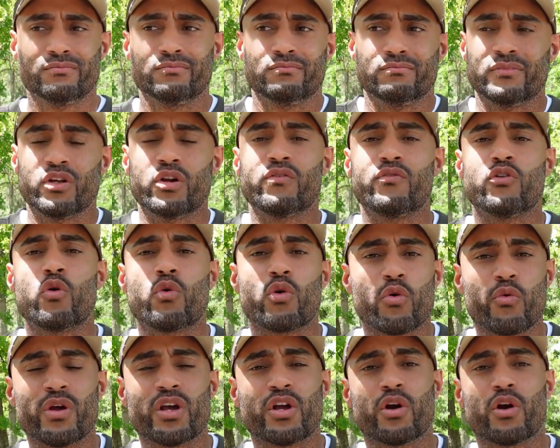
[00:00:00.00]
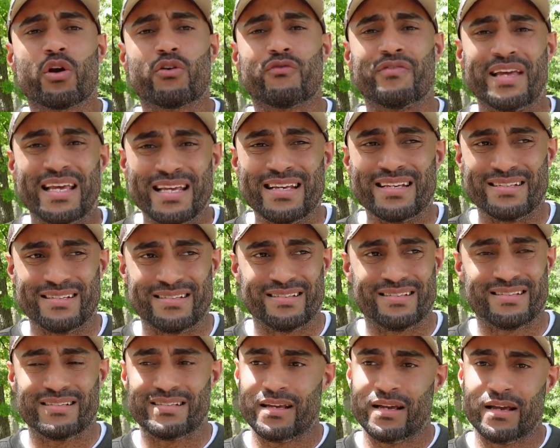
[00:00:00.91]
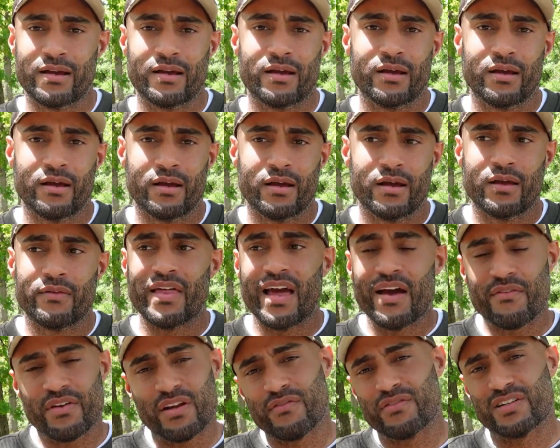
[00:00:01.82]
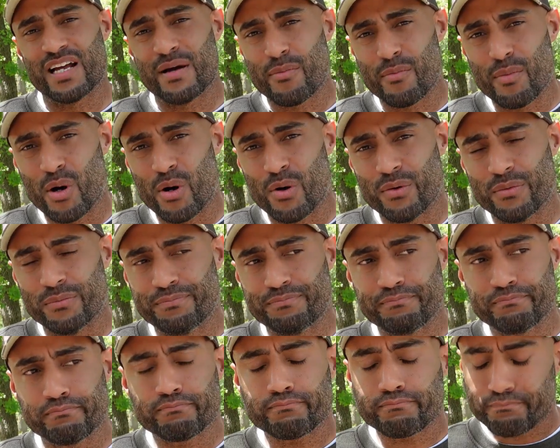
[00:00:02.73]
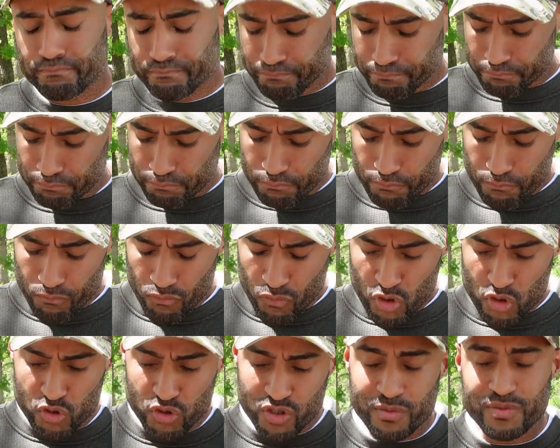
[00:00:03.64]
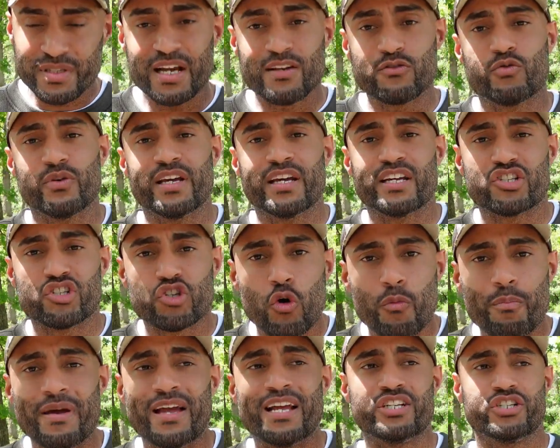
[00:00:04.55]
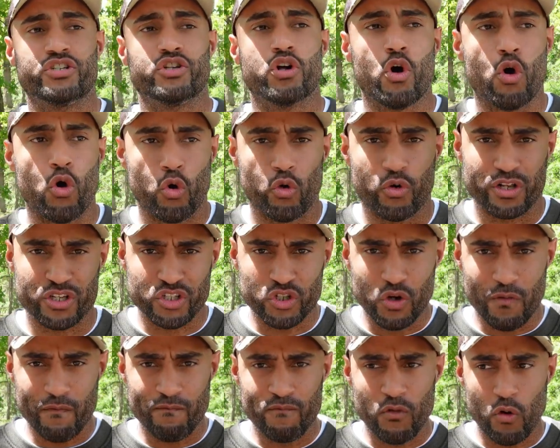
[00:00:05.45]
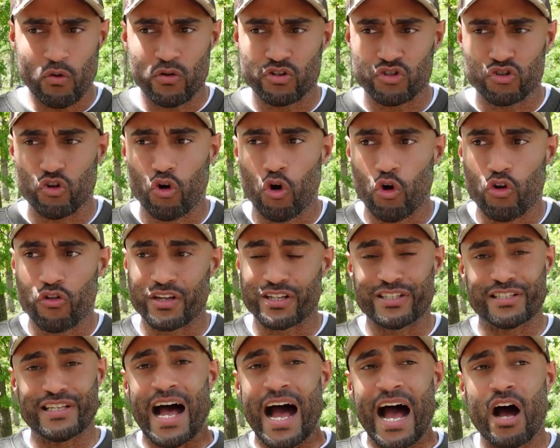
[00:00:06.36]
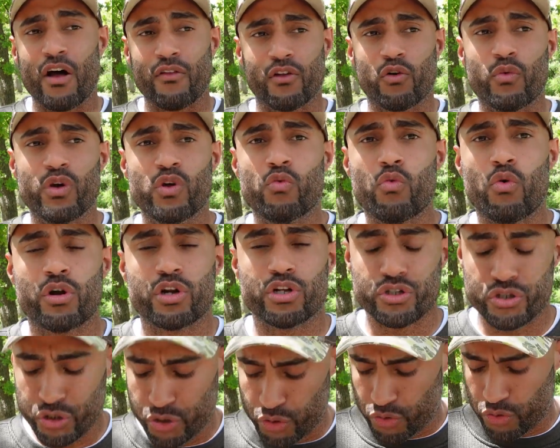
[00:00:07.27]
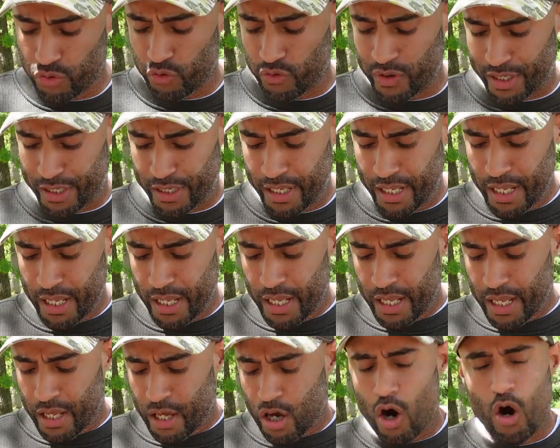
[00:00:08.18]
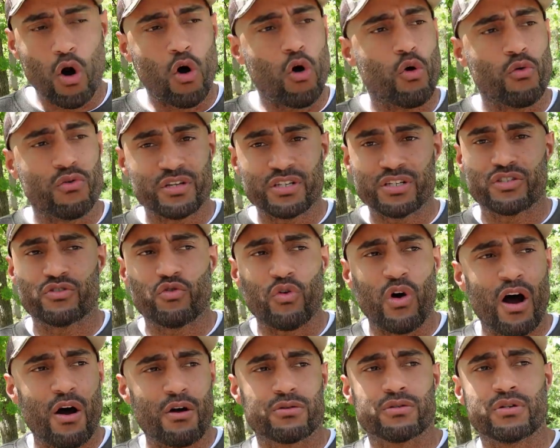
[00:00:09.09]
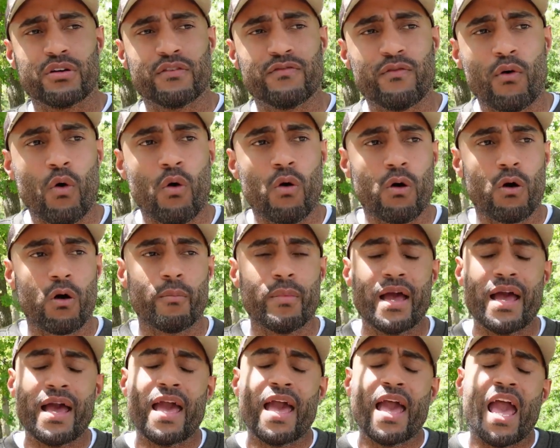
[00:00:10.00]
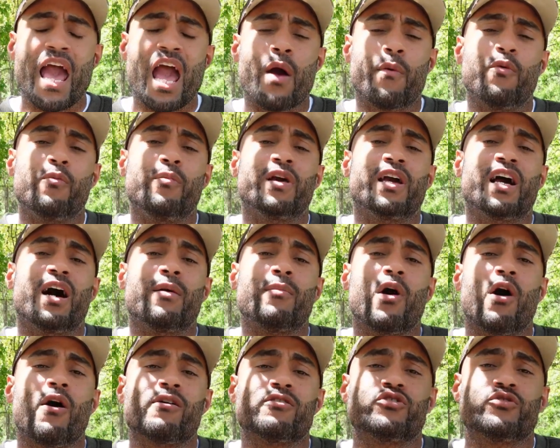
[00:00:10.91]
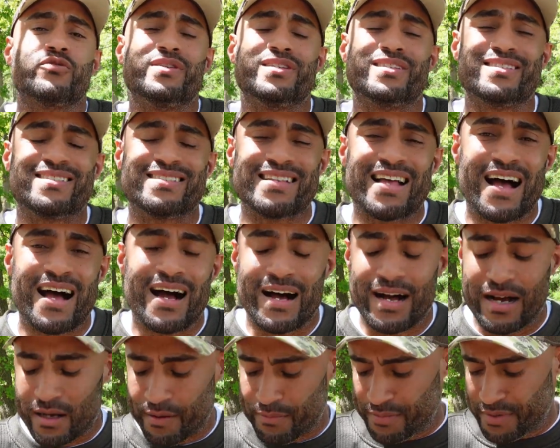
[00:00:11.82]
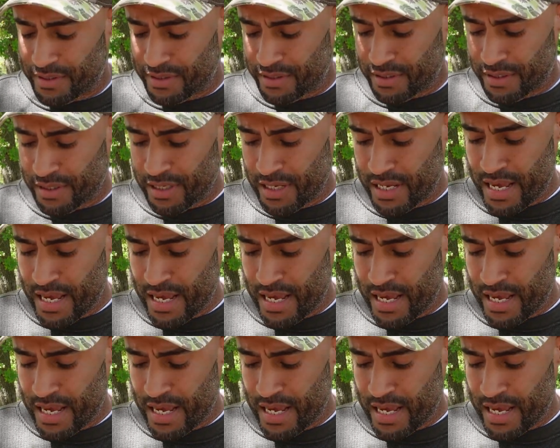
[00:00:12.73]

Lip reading: They don't even know what a recurve is. They have a different type of bow. So sometimes we can get so pigeonholed and so focused on the style that we want to do, and oh, this is archery form, and we become archery snobs,